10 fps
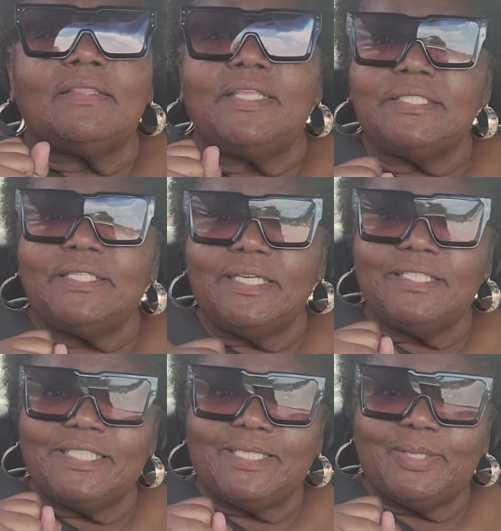This
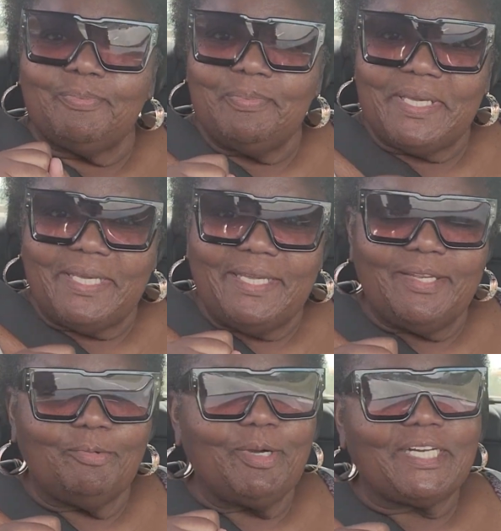is me,
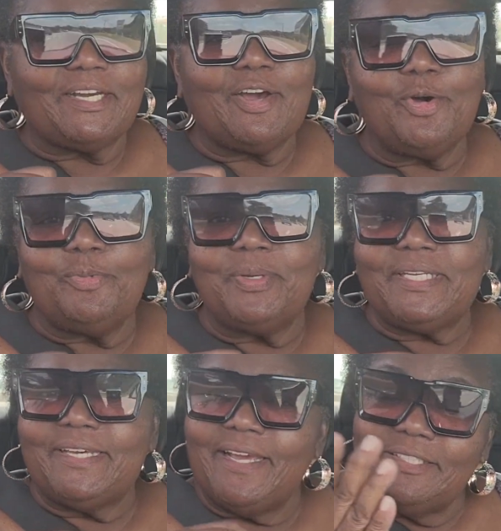Loretta
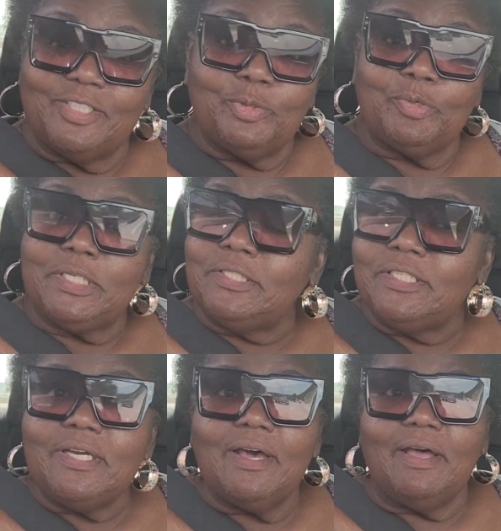Coleman, and I just wanted
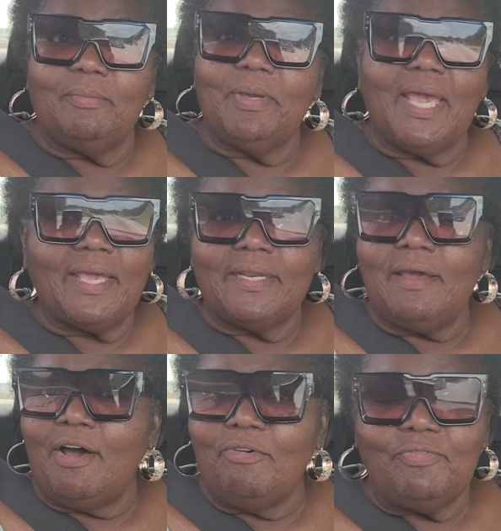to come
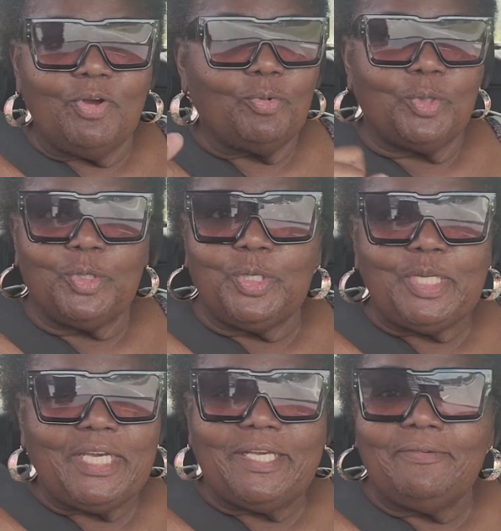and offer a
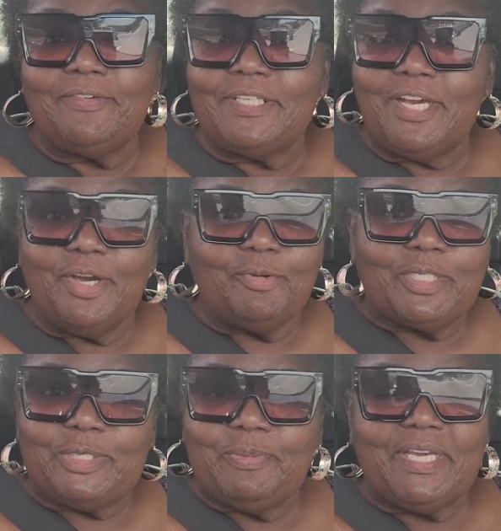word of
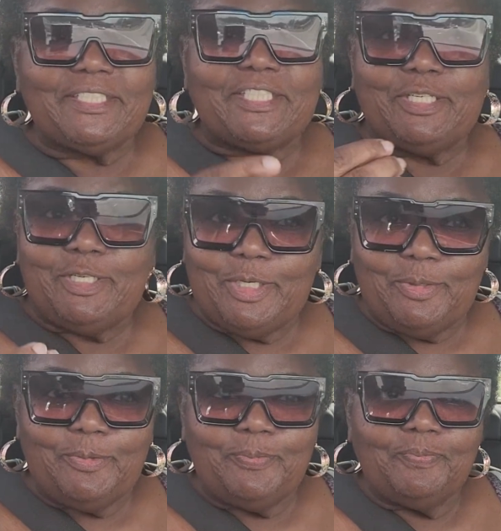encouragement to
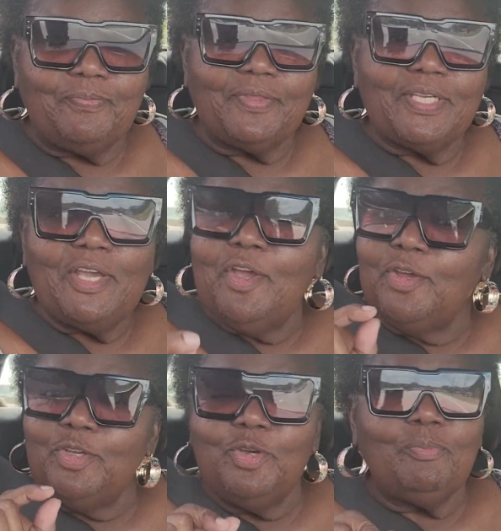you.
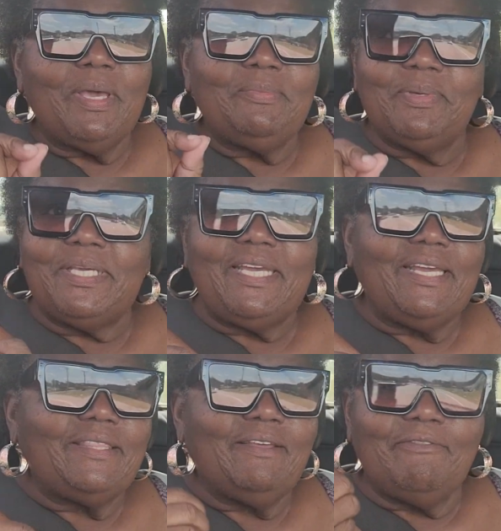You may be
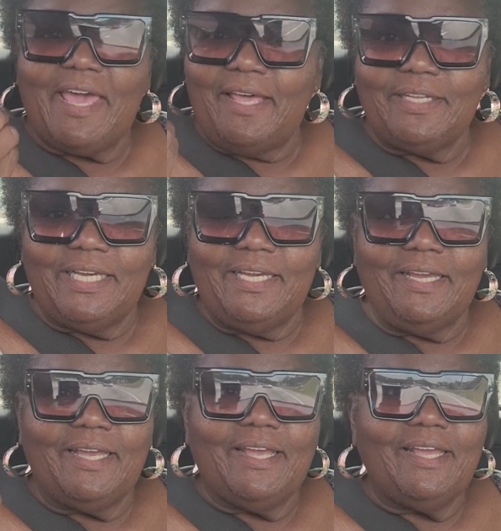in the
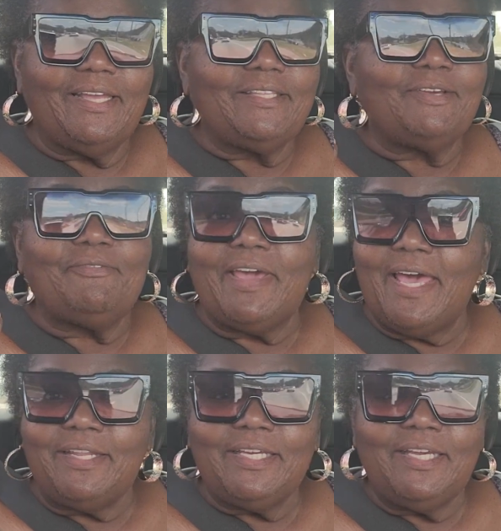
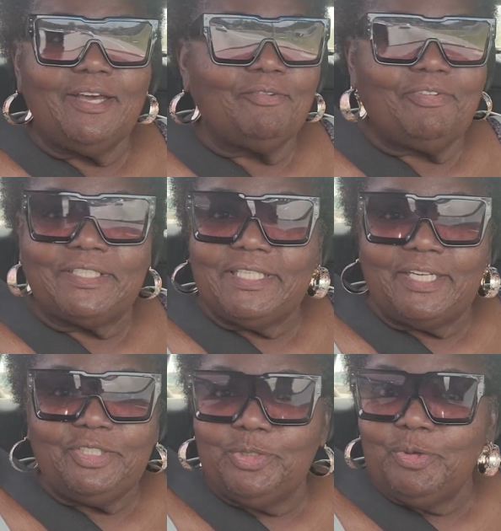valley of
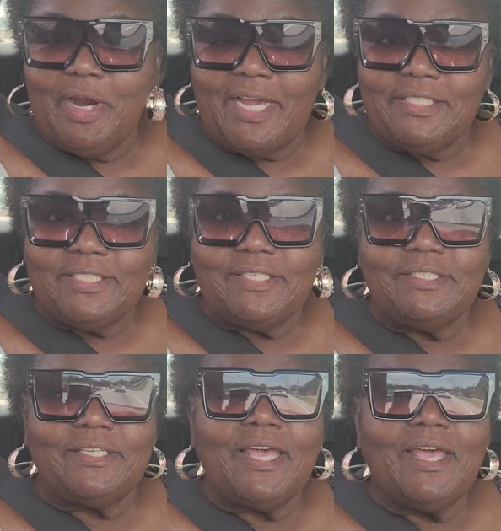financial
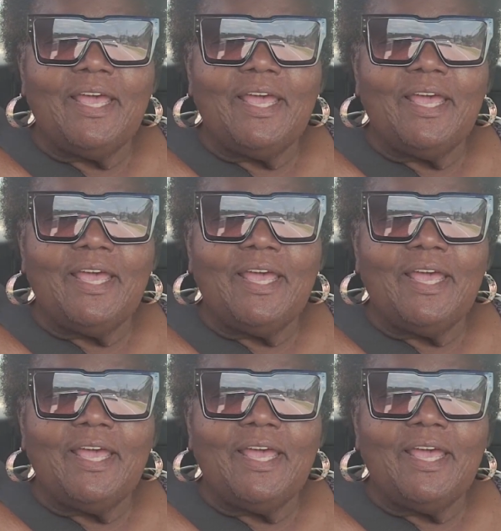crisis,